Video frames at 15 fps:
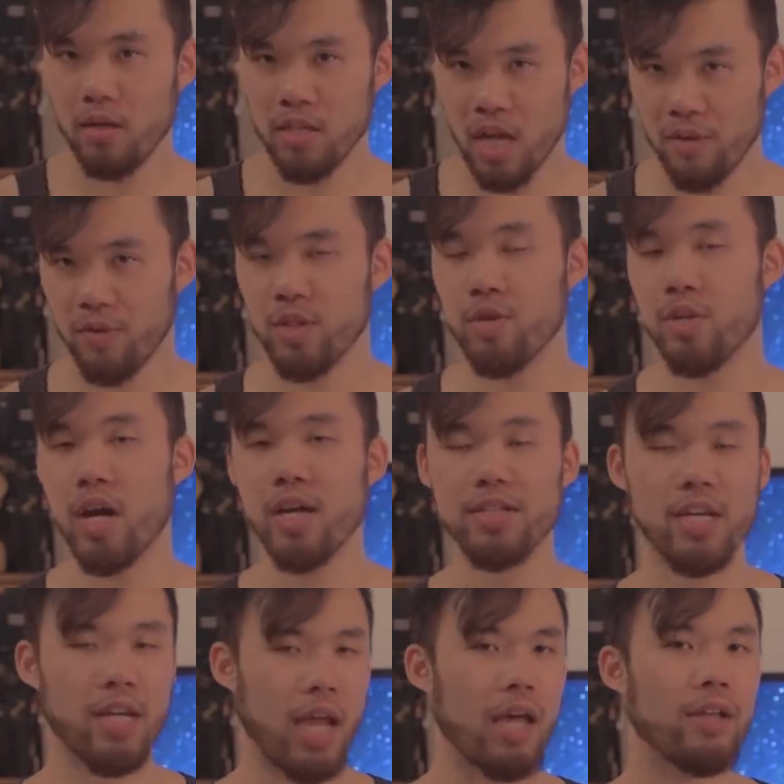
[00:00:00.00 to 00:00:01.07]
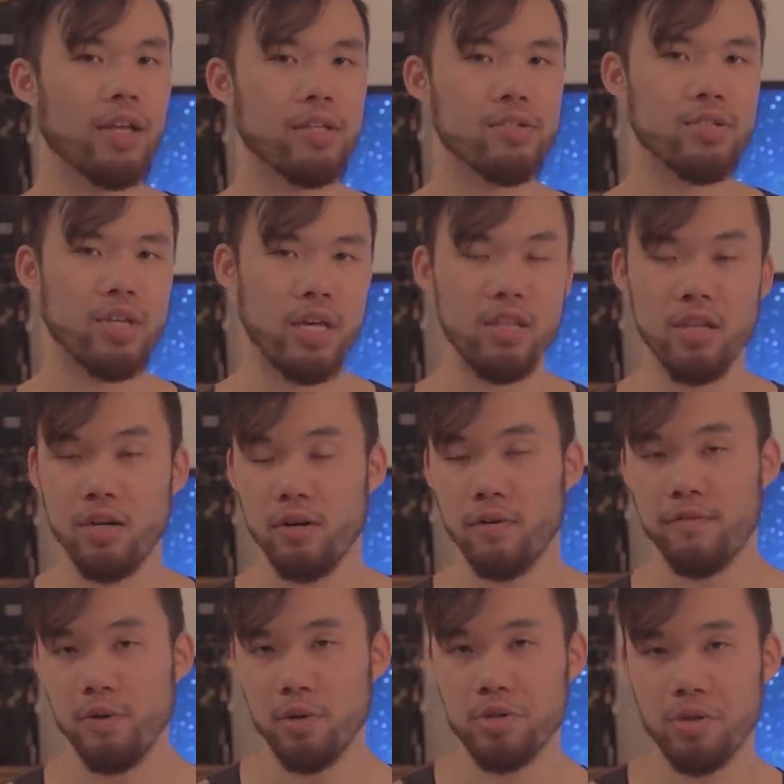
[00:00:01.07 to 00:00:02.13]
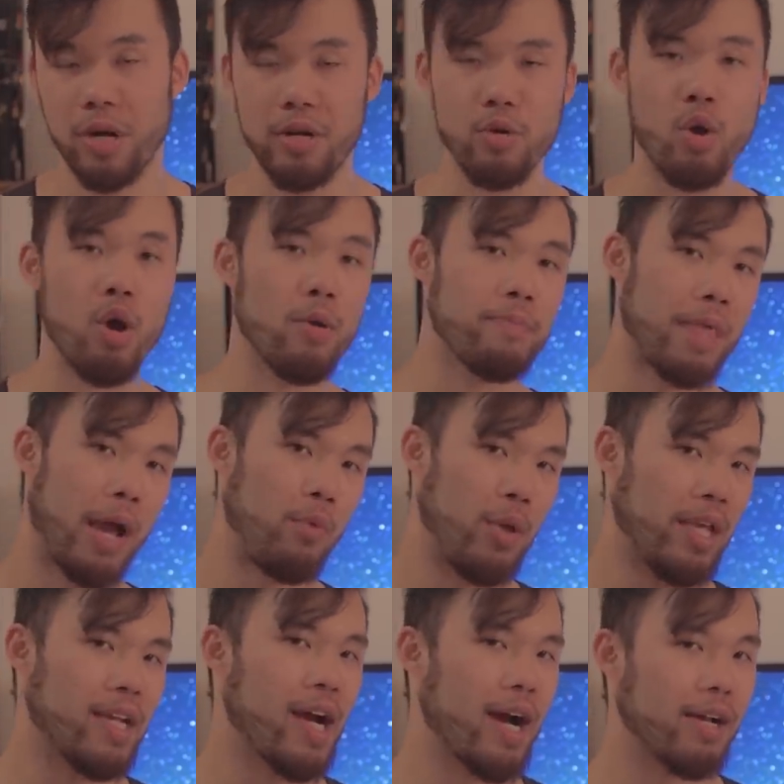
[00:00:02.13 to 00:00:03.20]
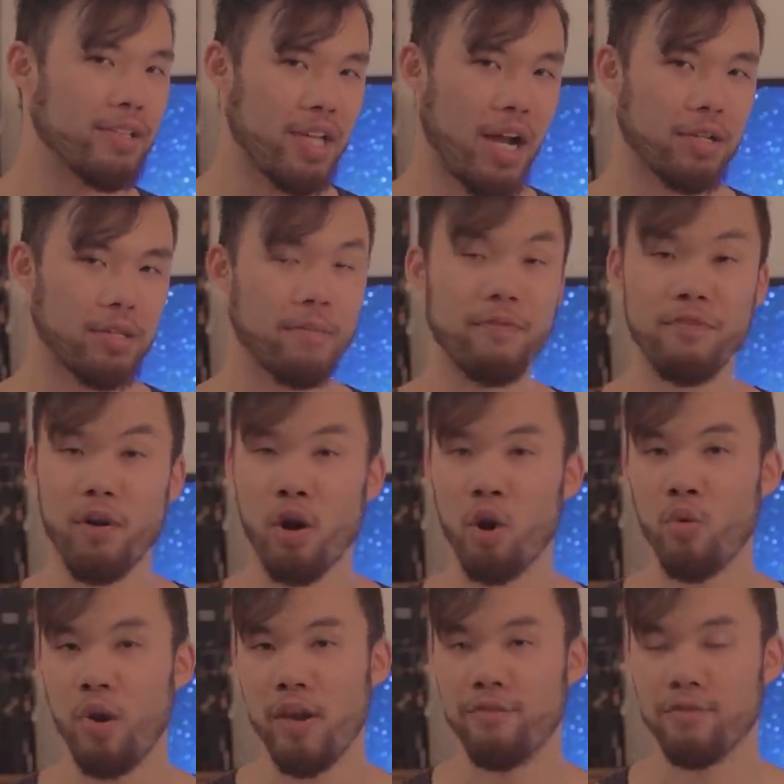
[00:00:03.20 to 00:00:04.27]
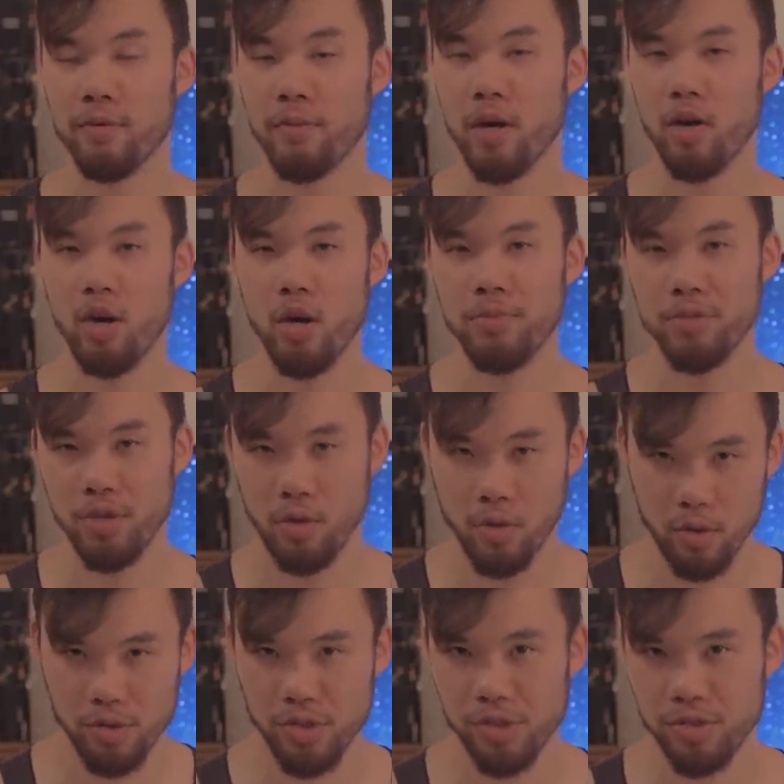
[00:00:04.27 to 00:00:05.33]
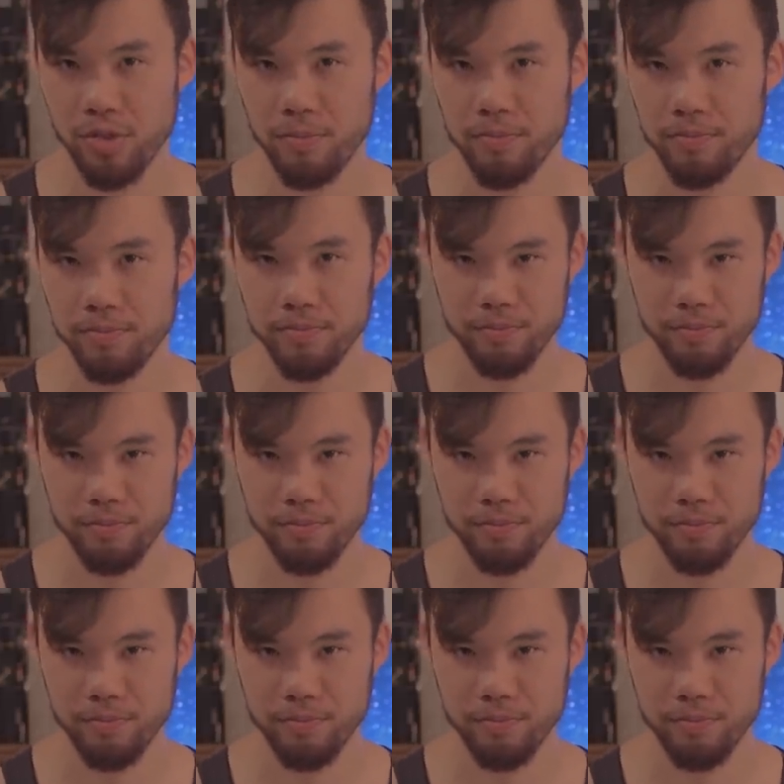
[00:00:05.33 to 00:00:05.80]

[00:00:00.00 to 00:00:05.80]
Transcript: Now, if we do contact aliens in the near future, I do hope that we contact them far away from our home solar system.